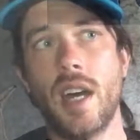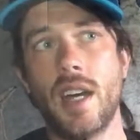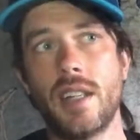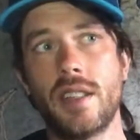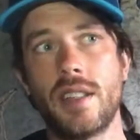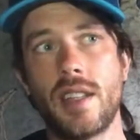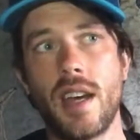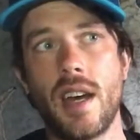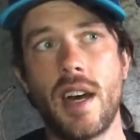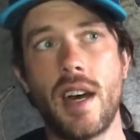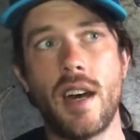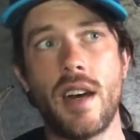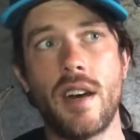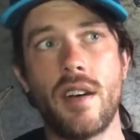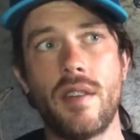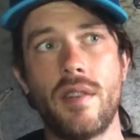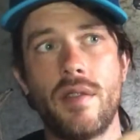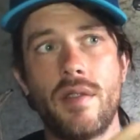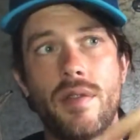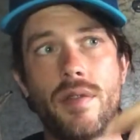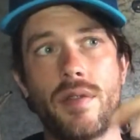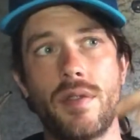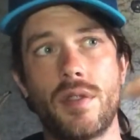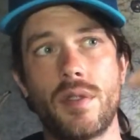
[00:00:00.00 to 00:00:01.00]
to have
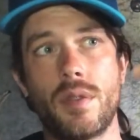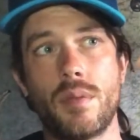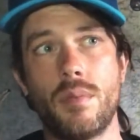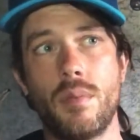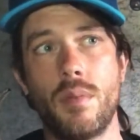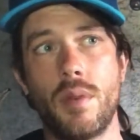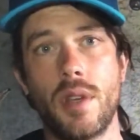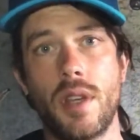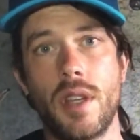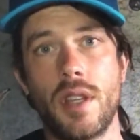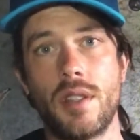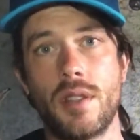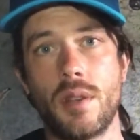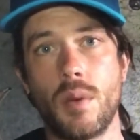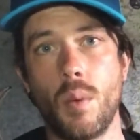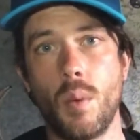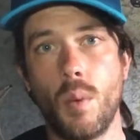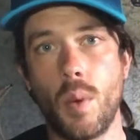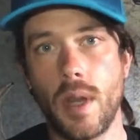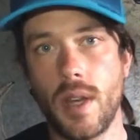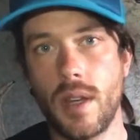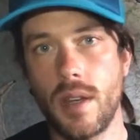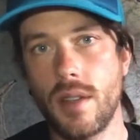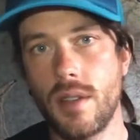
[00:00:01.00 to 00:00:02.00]
somebody to
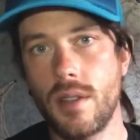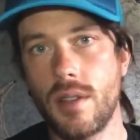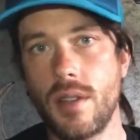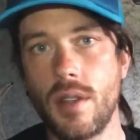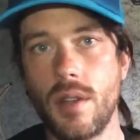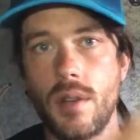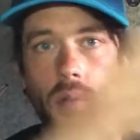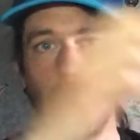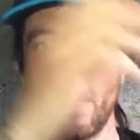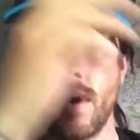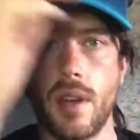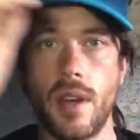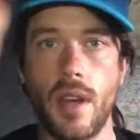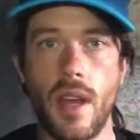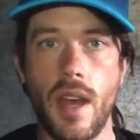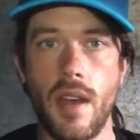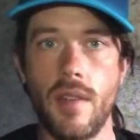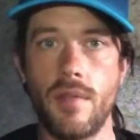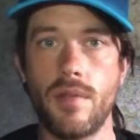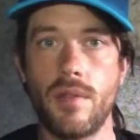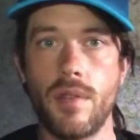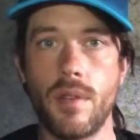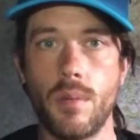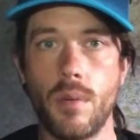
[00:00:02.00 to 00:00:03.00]
witness you on
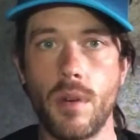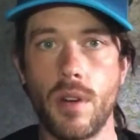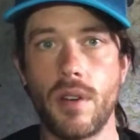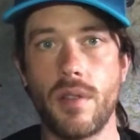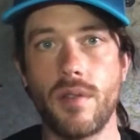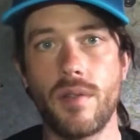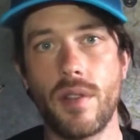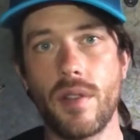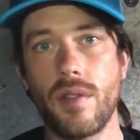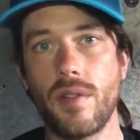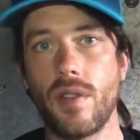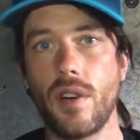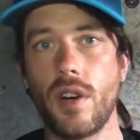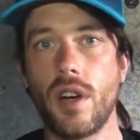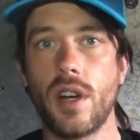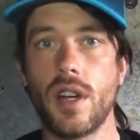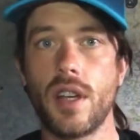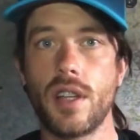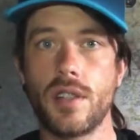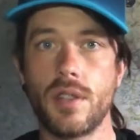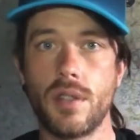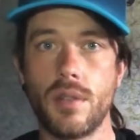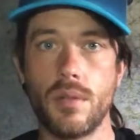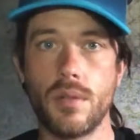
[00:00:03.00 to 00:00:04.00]
every one of the
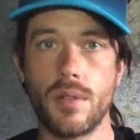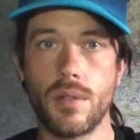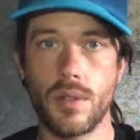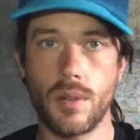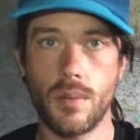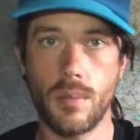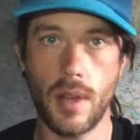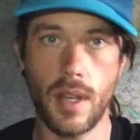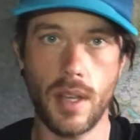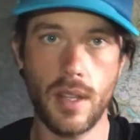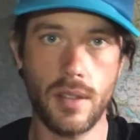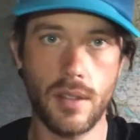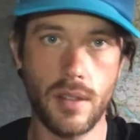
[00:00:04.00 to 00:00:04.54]
42 summits,